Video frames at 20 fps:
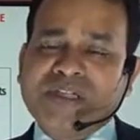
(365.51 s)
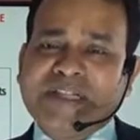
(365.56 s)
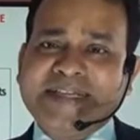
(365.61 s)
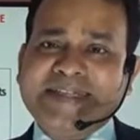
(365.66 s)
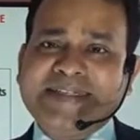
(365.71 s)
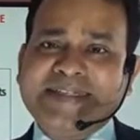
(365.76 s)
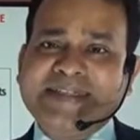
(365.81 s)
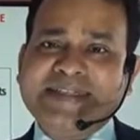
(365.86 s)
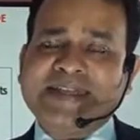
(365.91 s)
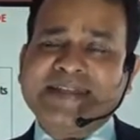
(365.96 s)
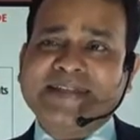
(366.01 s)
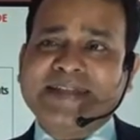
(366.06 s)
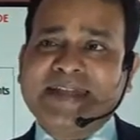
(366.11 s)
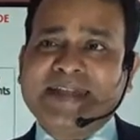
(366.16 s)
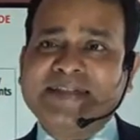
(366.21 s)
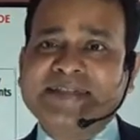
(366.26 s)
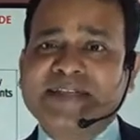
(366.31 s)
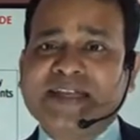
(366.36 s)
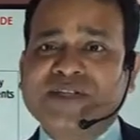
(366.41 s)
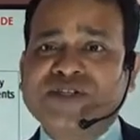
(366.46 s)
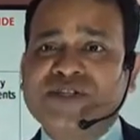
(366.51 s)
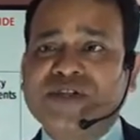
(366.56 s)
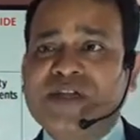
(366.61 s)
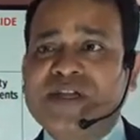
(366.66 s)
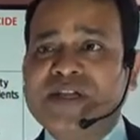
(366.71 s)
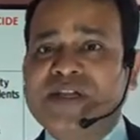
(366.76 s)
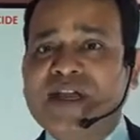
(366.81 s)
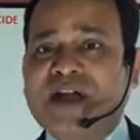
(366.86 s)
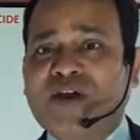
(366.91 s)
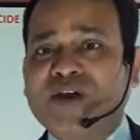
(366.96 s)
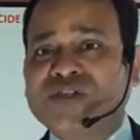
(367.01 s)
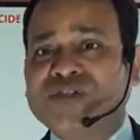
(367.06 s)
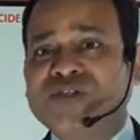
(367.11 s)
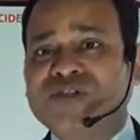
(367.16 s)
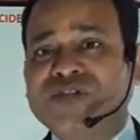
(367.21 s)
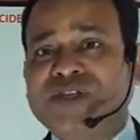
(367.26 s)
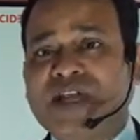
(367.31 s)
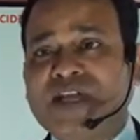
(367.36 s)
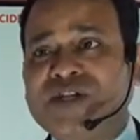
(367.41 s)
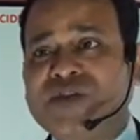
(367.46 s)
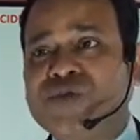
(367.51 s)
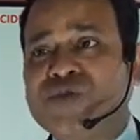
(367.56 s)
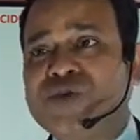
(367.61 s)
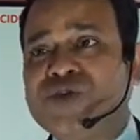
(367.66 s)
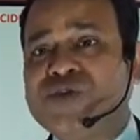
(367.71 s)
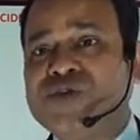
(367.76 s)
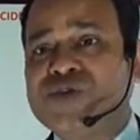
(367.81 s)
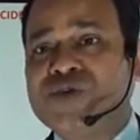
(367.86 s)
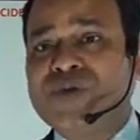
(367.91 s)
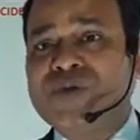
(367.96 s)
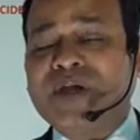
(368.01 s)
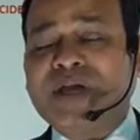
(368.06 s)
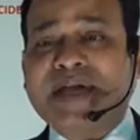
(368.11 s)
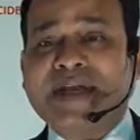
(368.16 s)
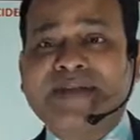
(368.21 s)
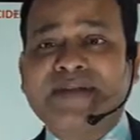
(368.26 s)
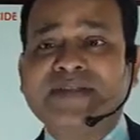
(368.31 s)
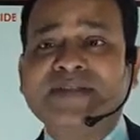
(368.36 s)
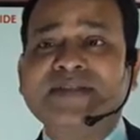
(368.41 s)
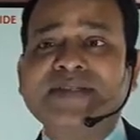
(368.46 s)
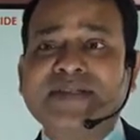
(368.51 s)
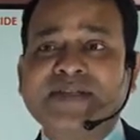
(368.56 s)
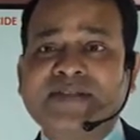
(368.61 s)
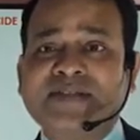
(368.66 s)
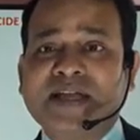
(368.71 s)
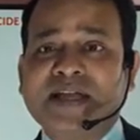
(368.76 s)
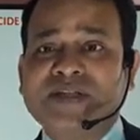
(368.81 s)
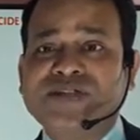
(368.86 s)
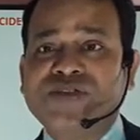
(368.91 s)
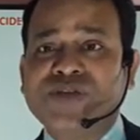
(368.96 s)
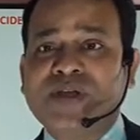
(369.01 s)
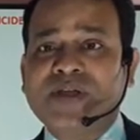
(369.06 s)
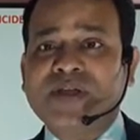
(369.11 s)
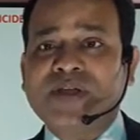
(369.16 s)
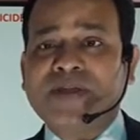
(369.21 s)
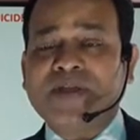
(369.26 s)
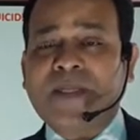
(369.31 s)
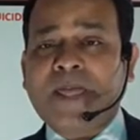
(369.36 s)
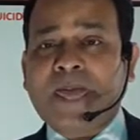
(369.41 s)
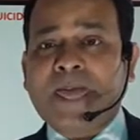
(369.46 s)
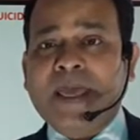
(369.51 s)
this is the things actually in our society we should address is actually